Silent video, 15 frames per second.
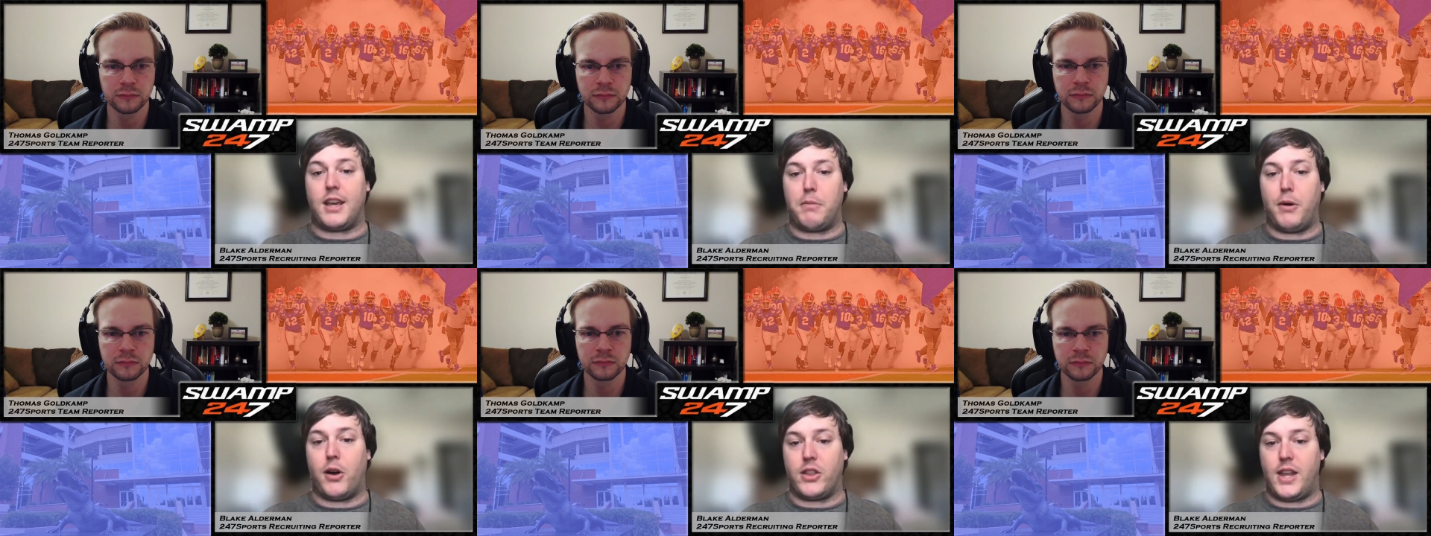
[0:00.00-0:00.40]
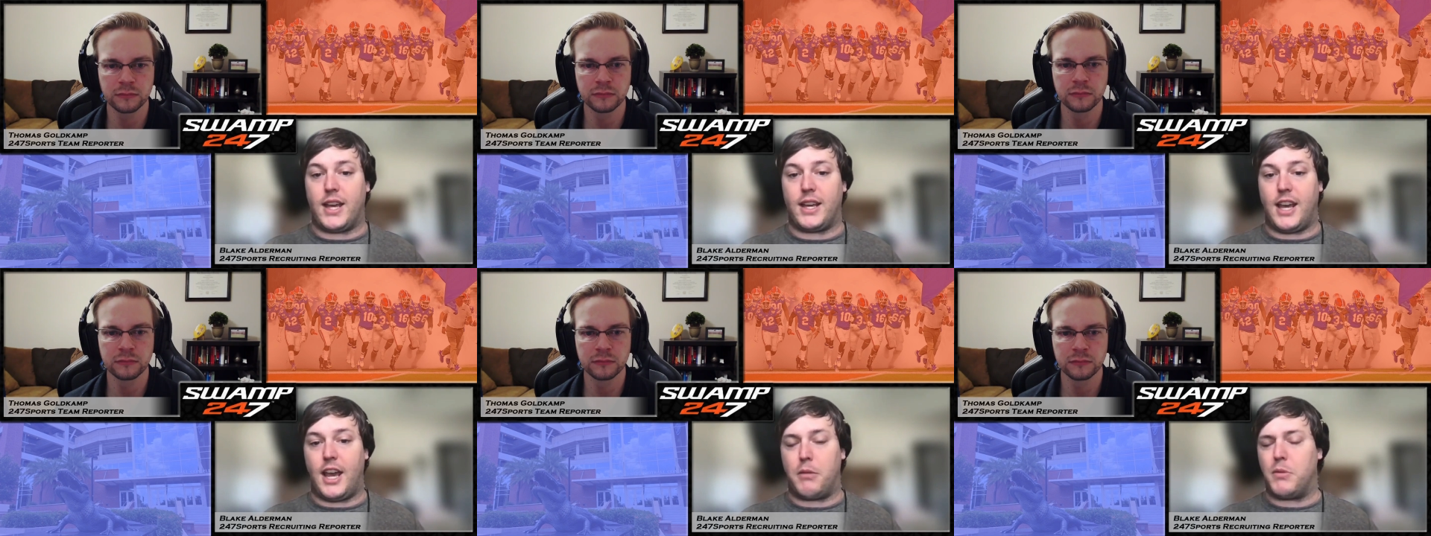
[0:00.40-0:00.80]
Speaker 1: part in that
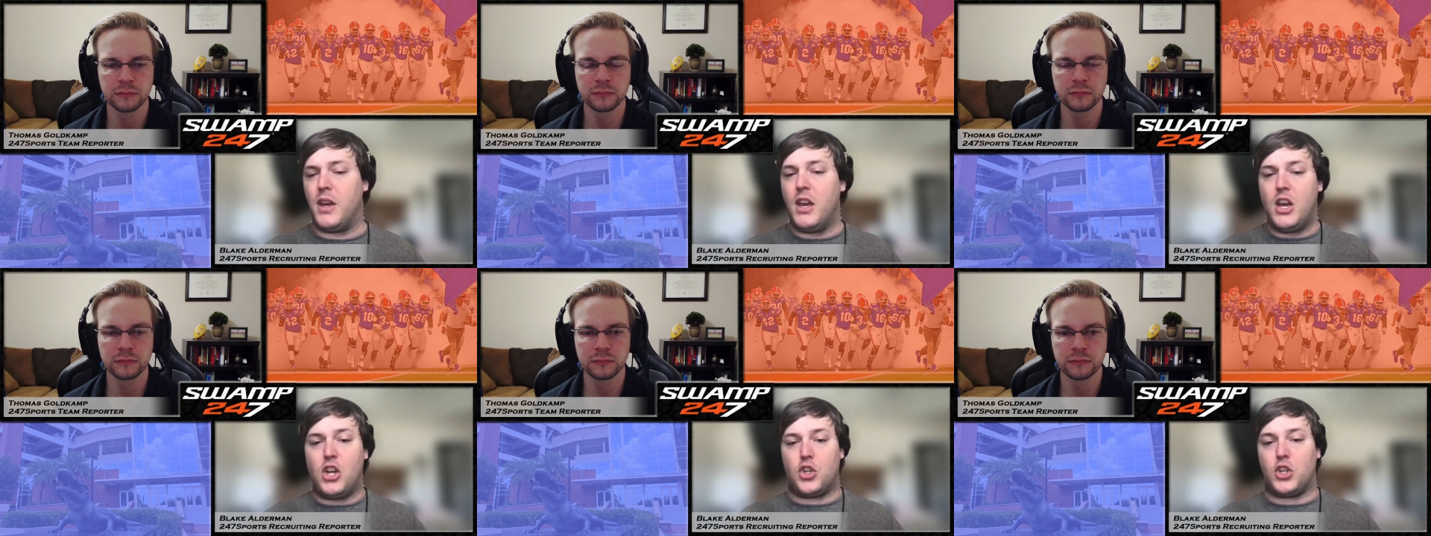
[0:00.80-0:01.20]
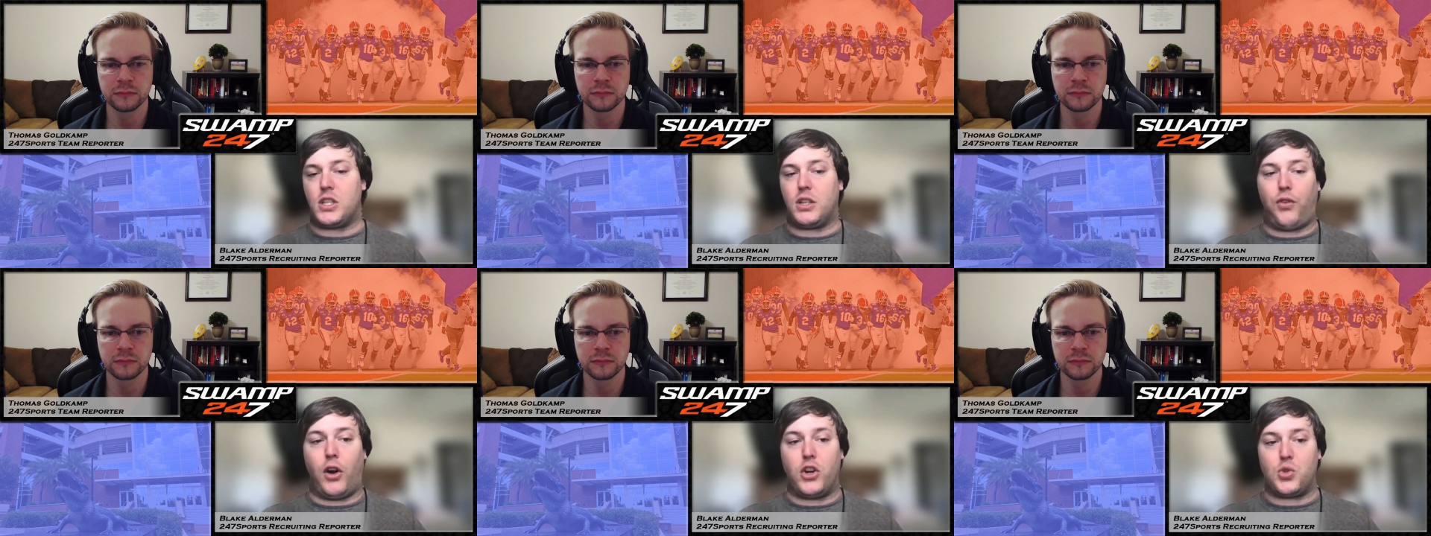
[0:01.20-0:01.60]
game, just as
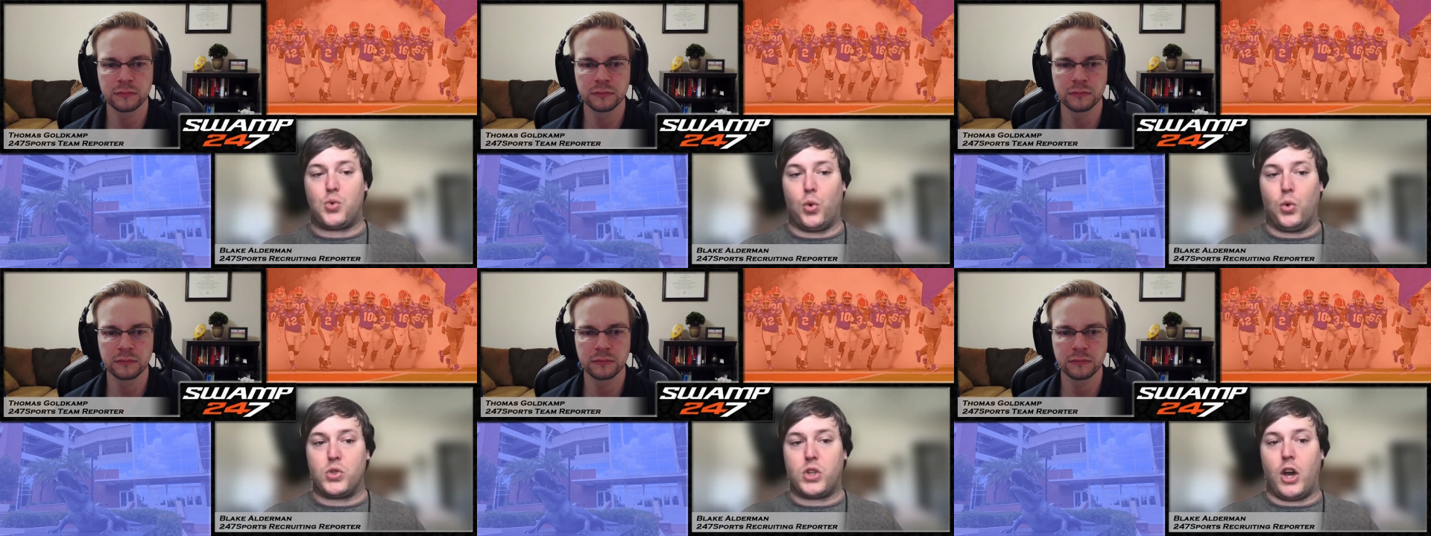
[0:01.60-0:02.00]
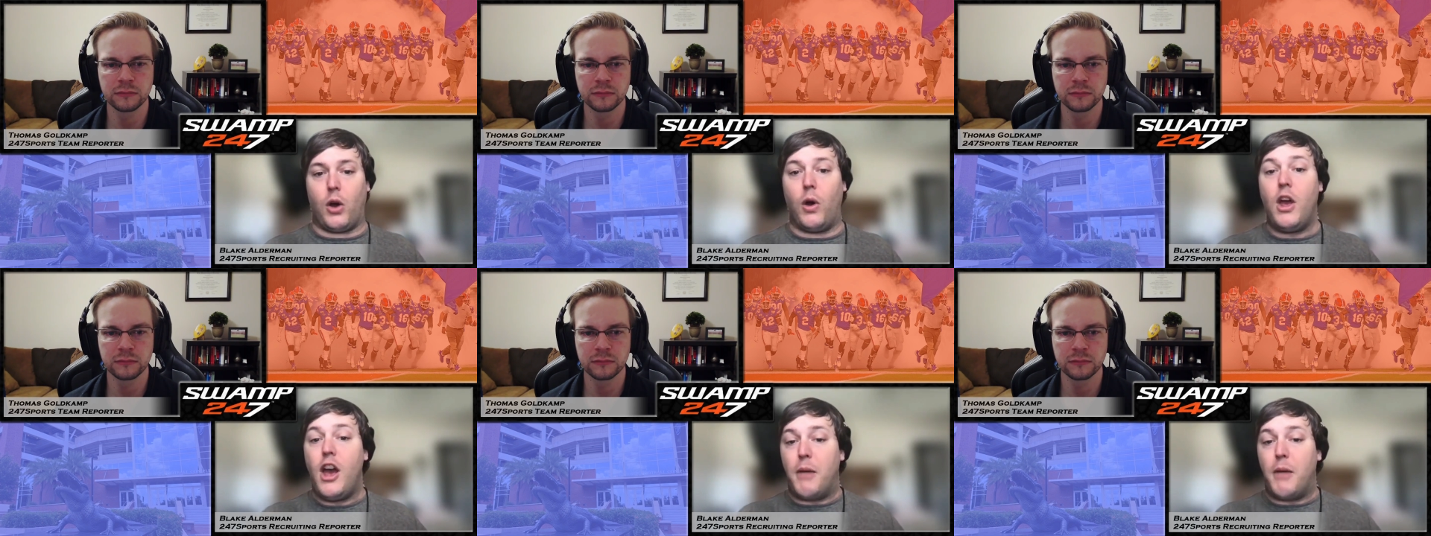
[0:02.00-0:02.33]
far as rules go.